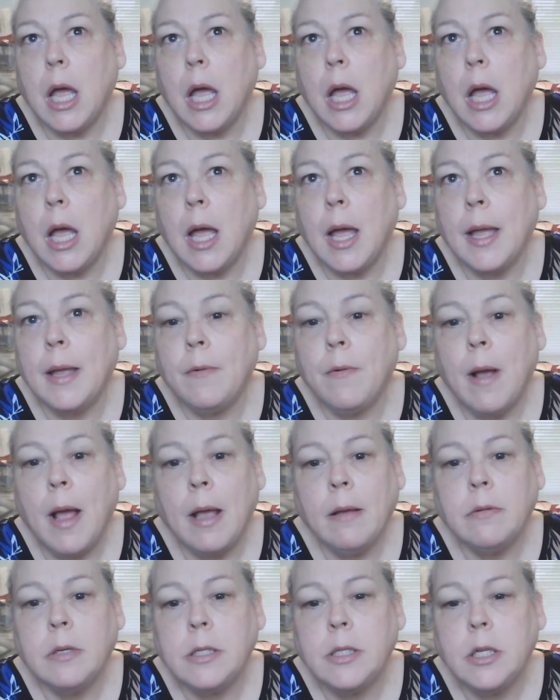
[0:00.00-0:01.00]
I,
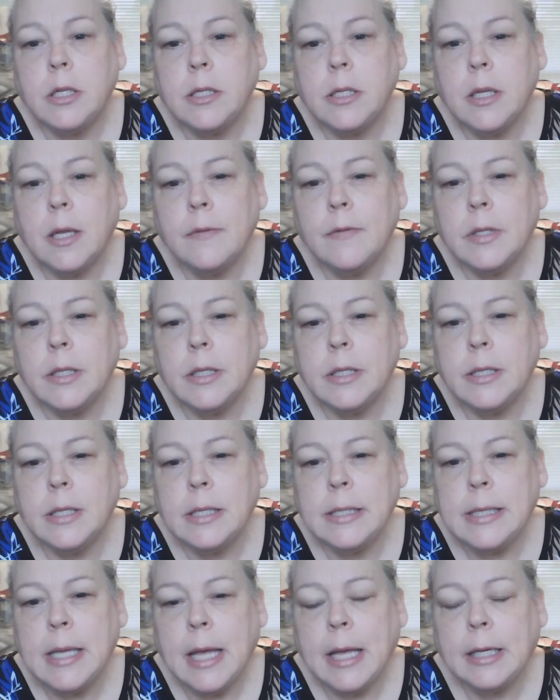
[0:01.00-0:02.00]
I was just loving the
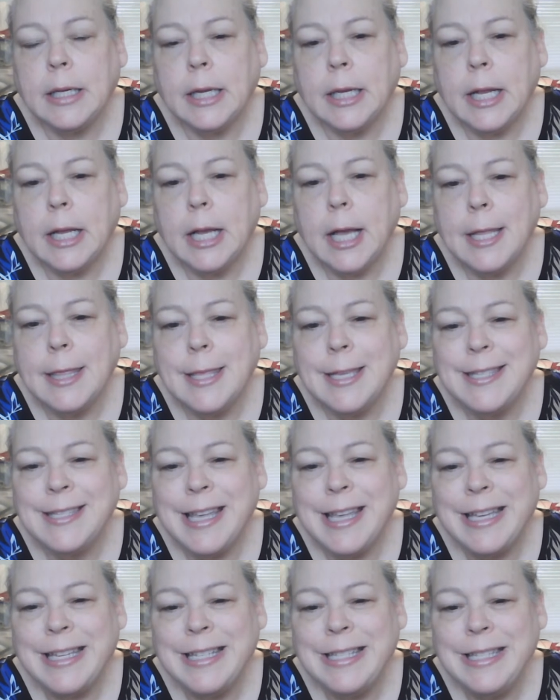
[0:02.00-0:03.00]
design and I got this
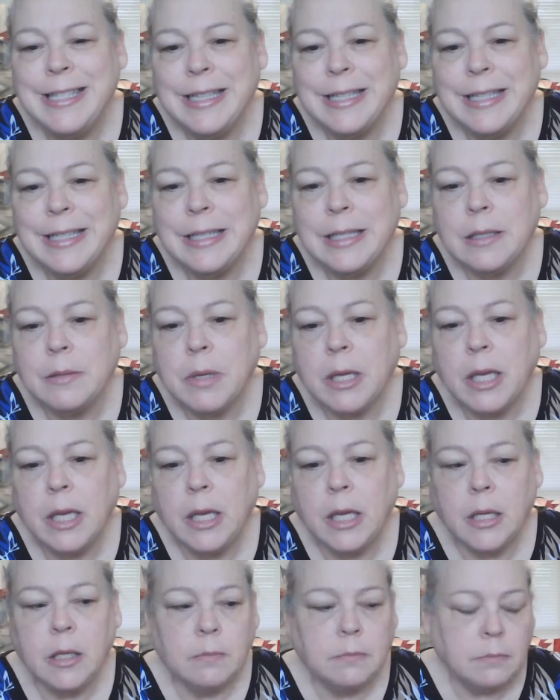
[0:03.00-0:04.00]
idea in my
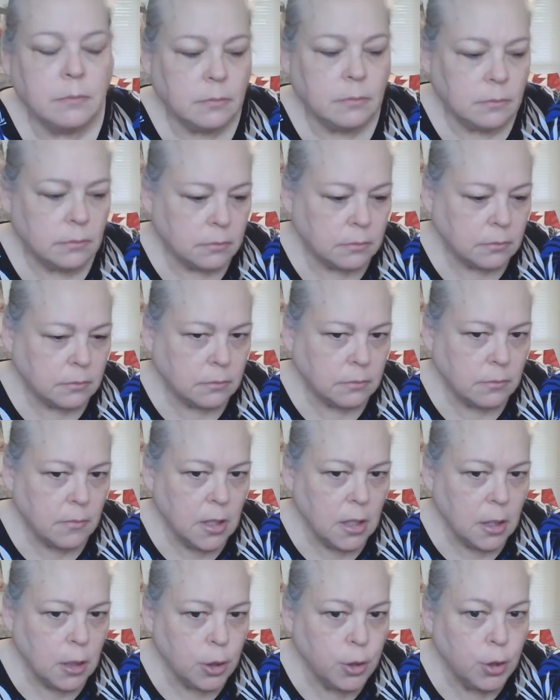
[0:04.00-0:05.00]
head.
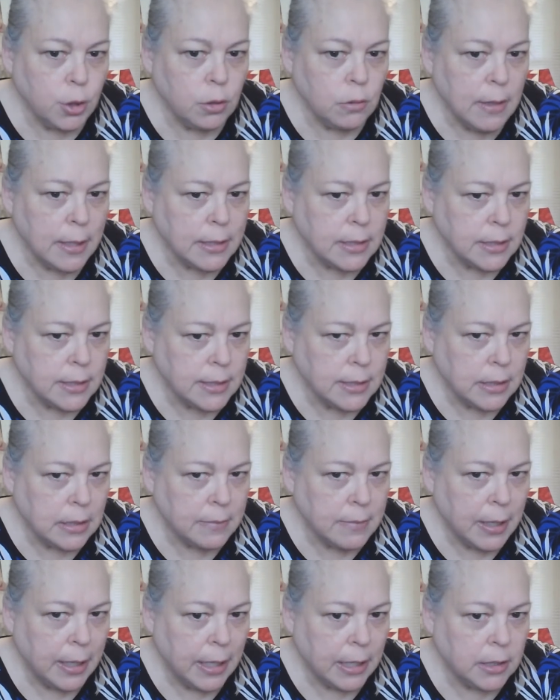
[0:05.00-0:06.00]
Two ideas in
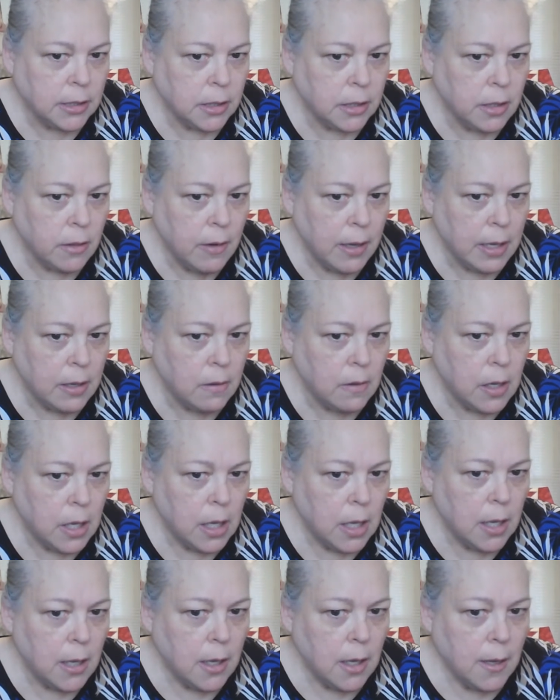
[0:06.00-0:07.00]
my head. You know how,
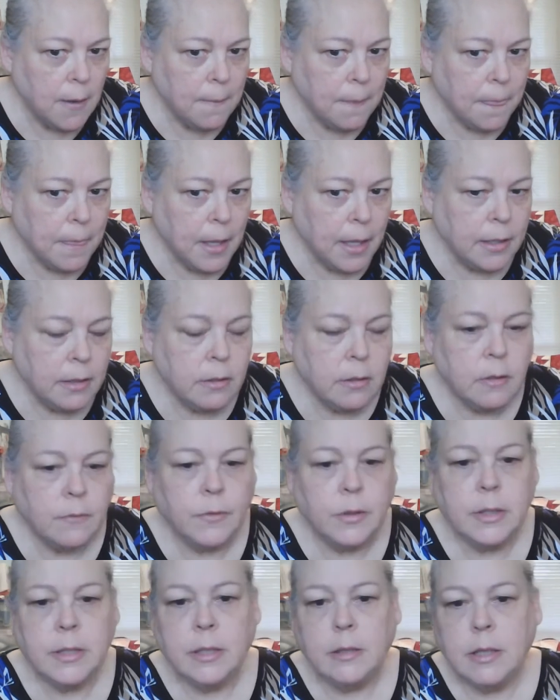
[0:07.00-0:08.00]
I don't know if
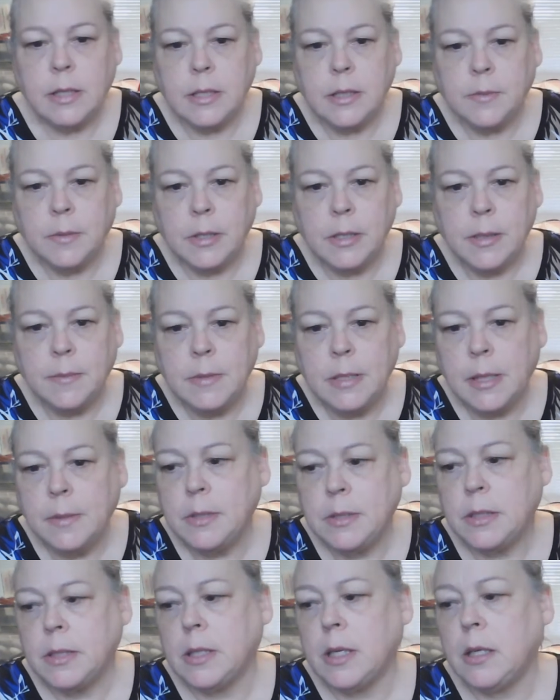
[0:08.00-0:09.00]
you do this, but
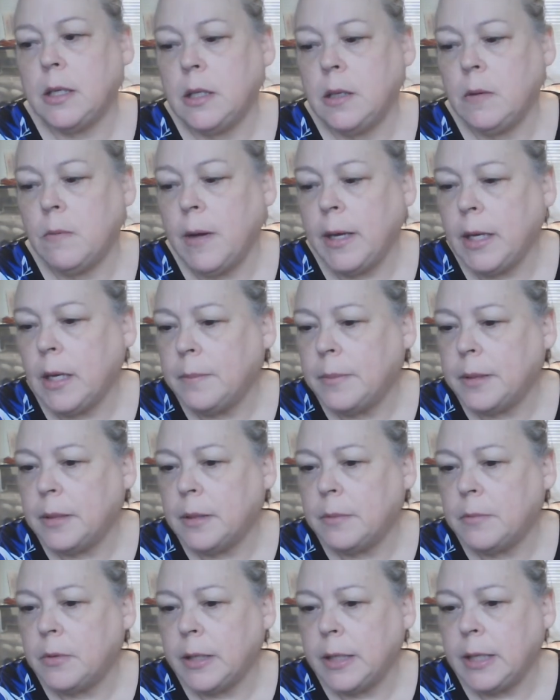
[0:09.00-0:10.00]
sometimes you wake up in the
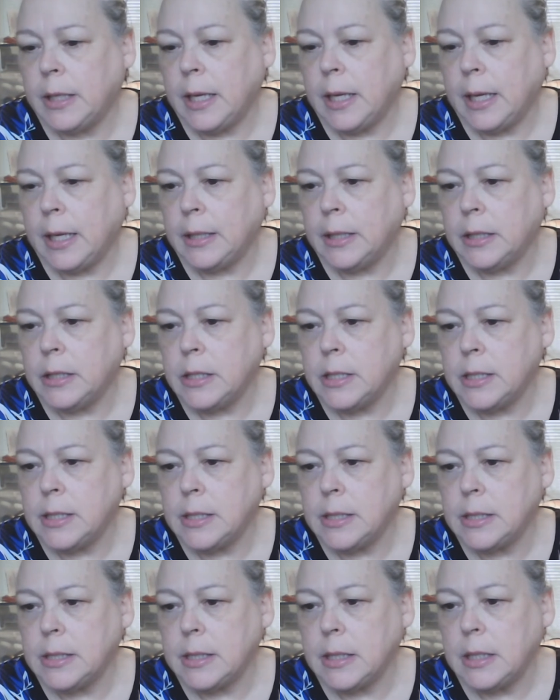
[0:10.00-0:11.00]
morning and you
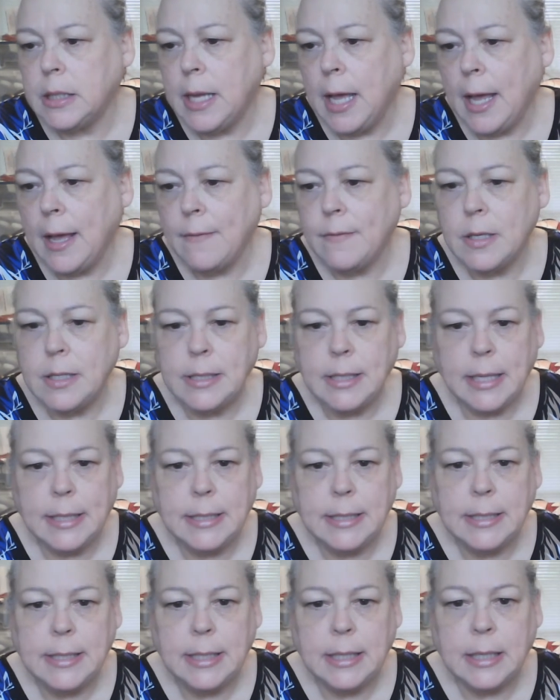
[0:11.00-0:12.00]
just, you have this
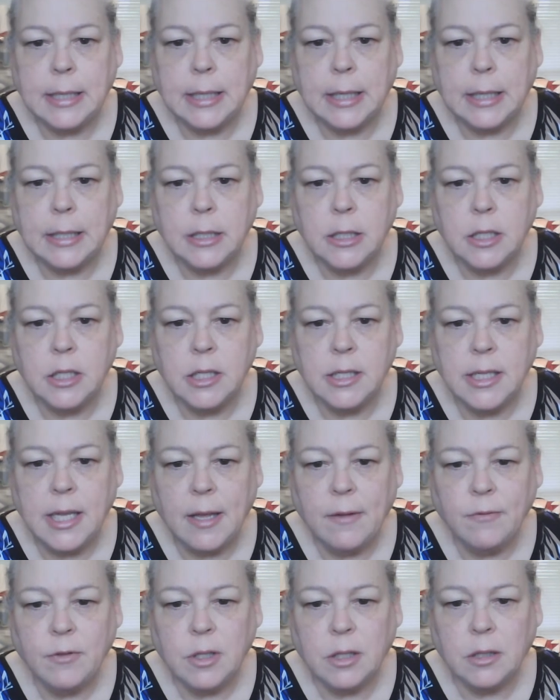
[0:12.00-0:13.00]
idea and you just
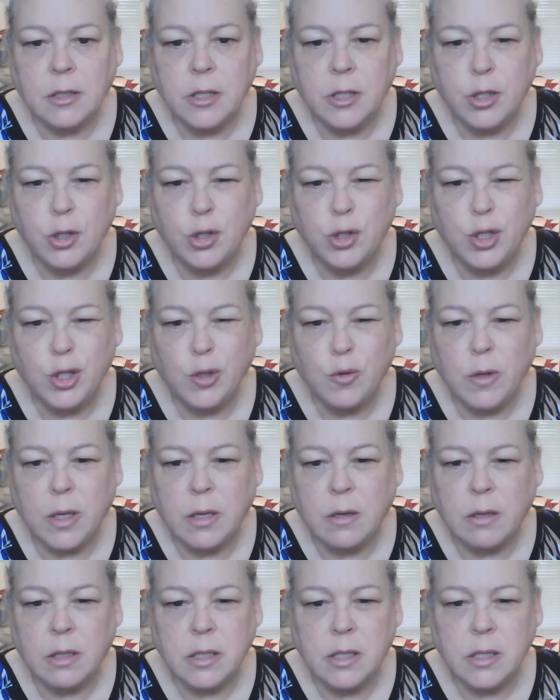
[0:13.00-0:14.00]
have to do it
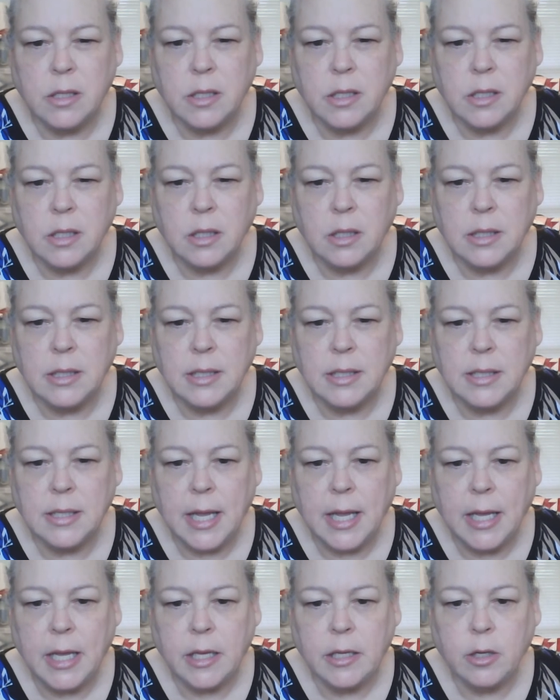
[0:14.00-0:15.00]
or it's just going to
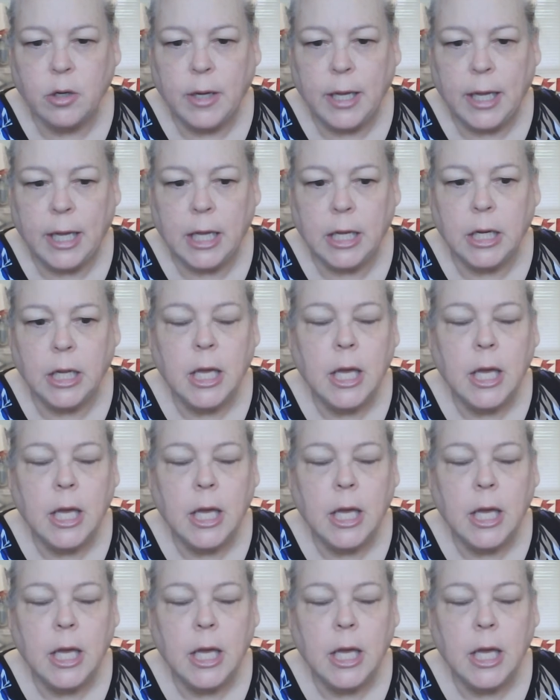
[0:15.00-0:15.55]
stay in your head.